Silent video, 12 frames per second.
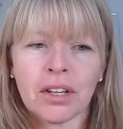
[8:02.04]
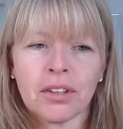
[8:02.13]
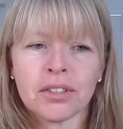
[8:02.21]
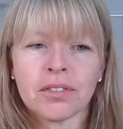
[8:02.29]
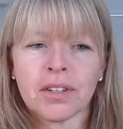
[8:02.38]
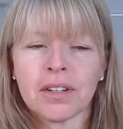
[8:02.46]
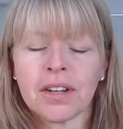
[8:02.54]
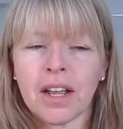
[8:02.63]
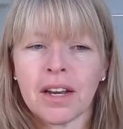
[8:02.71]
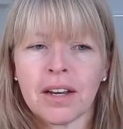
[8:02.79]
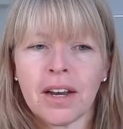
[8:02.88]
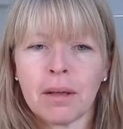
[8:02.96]
we use in,
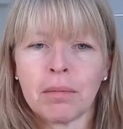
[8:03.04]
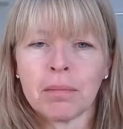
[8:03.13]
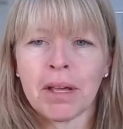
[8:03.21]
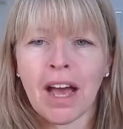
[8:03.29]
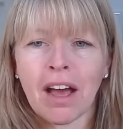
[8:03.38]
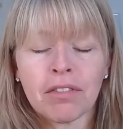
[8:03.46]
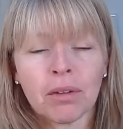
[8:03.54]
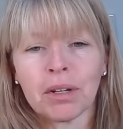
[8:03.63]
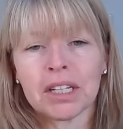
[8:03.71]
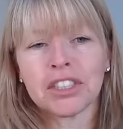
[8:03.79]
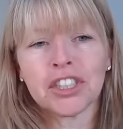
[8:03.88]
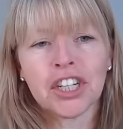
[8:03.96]
in eBPF that
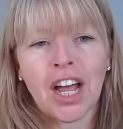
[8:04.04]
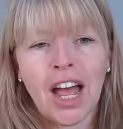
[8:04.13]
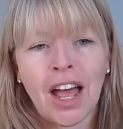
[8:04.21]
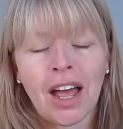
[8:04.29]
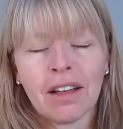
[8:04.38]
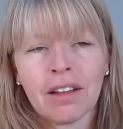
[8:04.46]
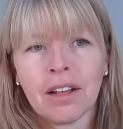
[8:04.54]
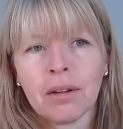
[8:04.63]
we can share